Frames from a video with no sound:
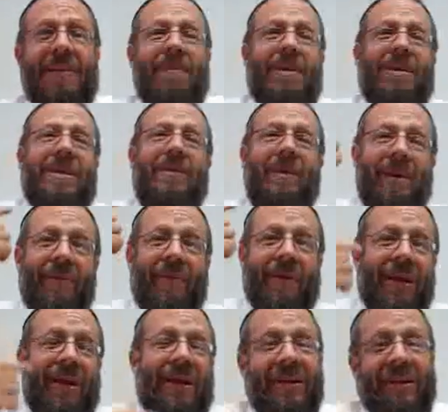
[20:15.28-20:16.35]
but at the very,
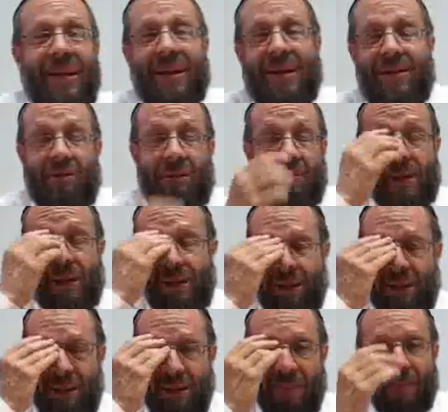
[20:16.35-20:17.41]
very end, like
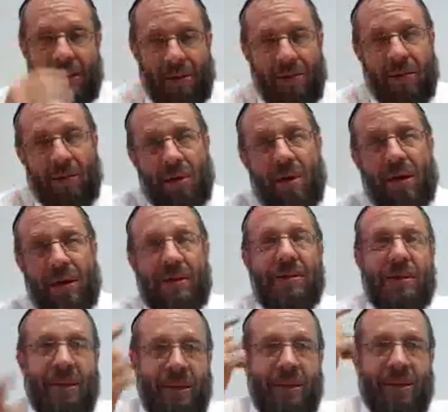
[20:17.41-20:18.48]
Riemannian parallel lines,